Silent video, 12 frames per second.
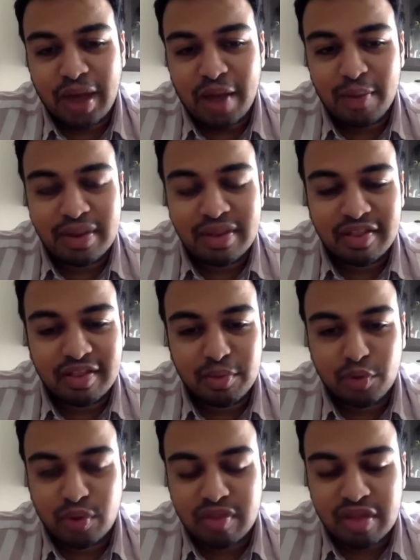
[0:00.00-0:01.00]
I will send them
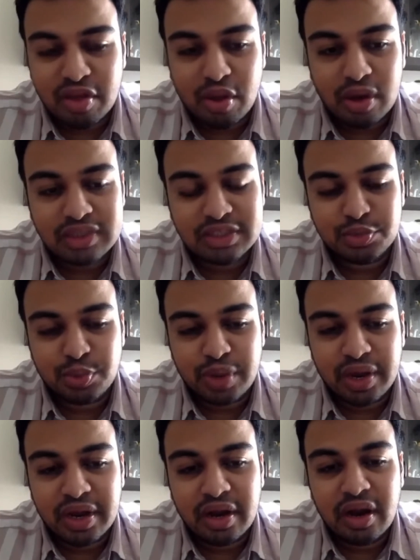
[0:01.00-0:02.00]
to a psychologist,
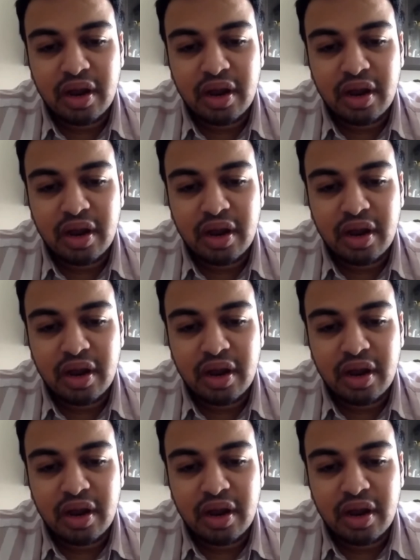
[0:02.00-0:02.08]
where